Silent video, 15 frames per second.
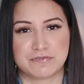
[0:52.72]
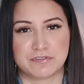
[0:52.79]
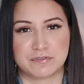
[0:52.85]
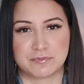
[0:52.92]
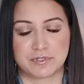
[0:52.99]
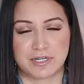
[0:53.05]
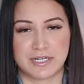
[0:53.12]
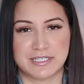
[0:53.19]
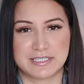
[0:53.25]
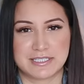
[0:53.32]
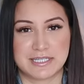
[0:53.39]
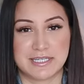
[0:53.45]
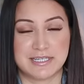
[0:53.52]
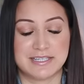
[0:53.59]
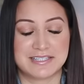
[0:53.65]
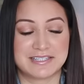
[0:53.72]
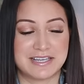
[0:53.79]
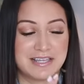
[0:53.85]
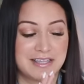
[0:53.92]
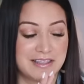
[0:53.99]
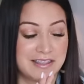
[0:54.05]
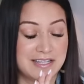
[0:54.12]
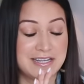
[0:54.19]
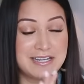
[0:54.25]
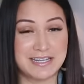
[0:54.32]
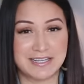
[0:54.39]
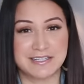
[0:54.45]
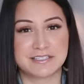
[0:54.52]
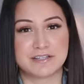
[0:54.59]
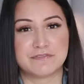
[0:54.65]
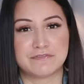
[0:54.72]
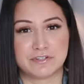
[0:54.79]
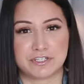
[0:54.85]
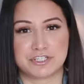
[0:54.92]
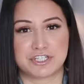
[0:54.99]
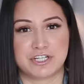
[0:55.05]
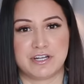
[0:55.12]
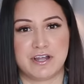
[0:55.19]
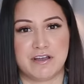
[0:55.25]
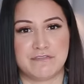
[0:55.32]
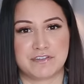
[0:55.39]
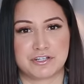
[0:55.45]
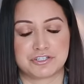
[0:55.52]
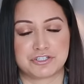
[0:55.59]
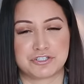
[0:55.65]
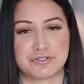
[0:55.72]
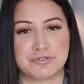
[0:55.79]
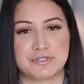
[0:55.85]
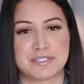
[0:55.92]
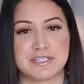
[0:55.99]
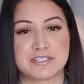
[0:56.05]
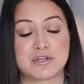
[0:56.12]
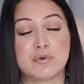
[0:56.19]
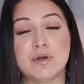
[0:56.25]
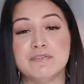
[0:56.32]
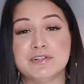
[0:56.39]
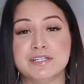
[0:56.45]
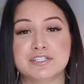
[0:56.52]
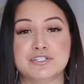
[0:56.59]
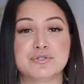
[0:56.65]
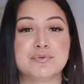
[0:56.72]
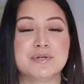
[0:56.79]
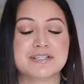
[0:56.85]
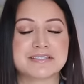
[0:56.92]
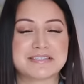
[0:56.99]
from Greats is the knit version of their shoes is equivalent to